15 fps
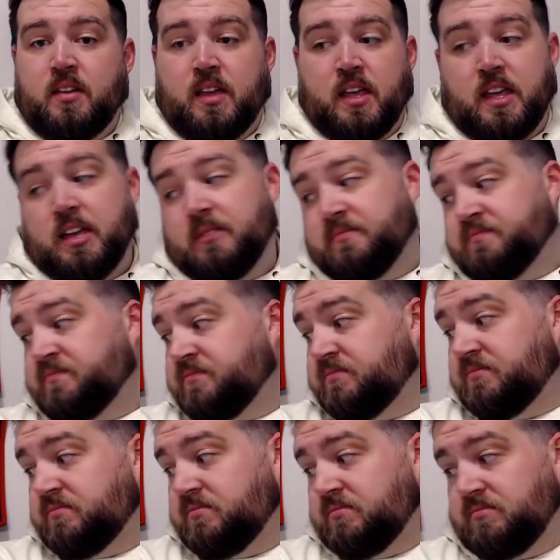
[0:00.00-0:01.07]
And
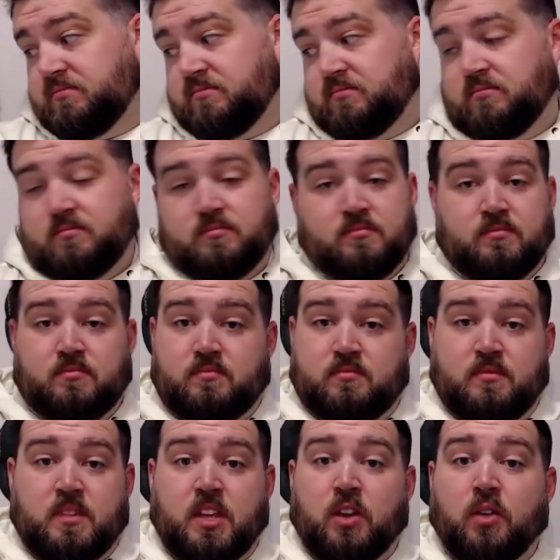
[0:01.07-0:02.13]

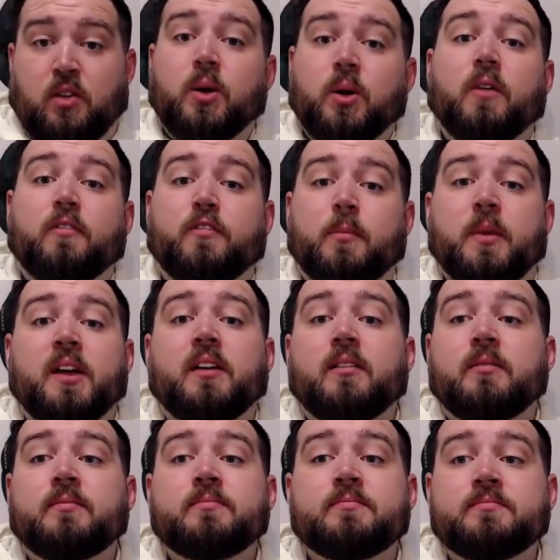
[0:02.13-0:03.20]
can only go up from
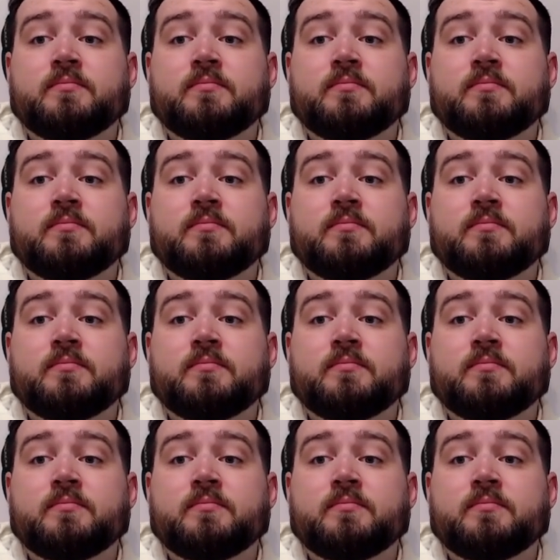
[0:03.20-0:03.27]
here